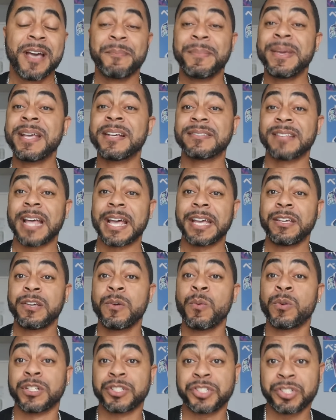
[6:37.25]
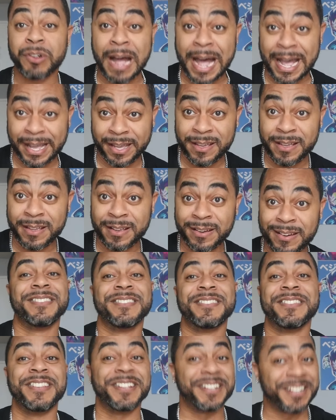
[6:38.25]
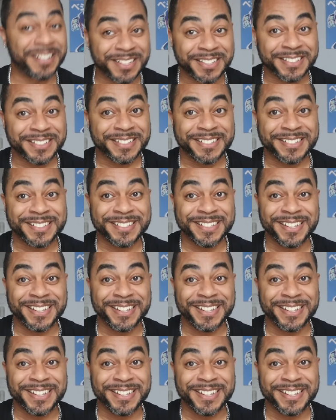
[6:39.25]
Mia's like, you want to try it? Look.